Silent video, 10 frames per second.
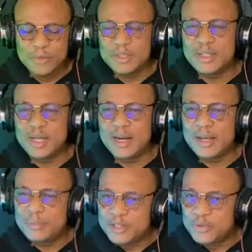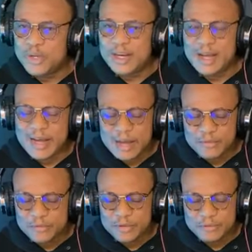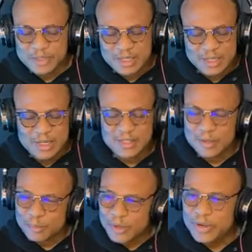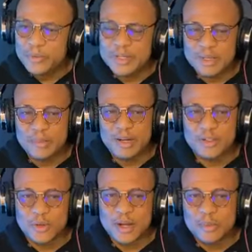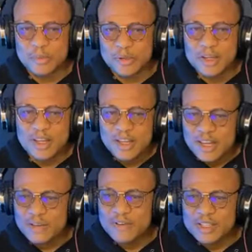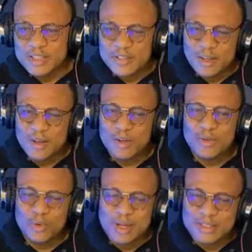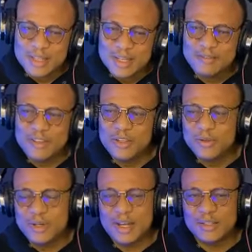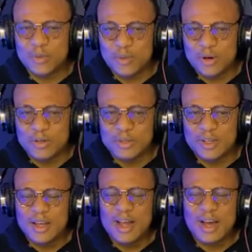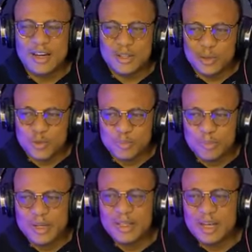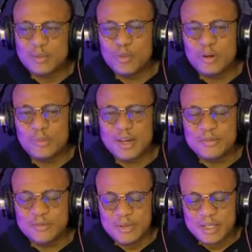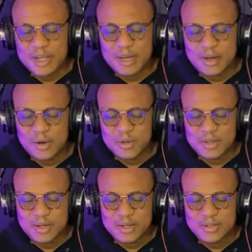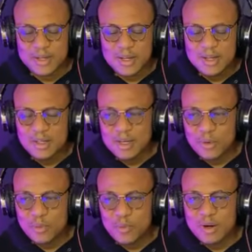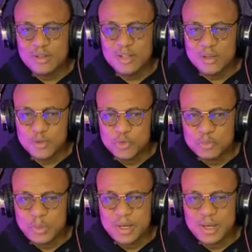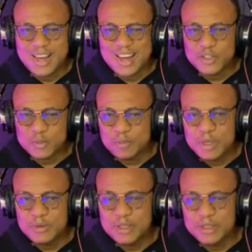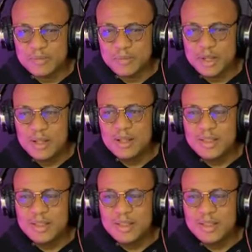when you declare between now and 15 days a miracle is about to happen, if it is the Lord who has given you that word and you speak that word by faith and utterance, the word you speak as spirit.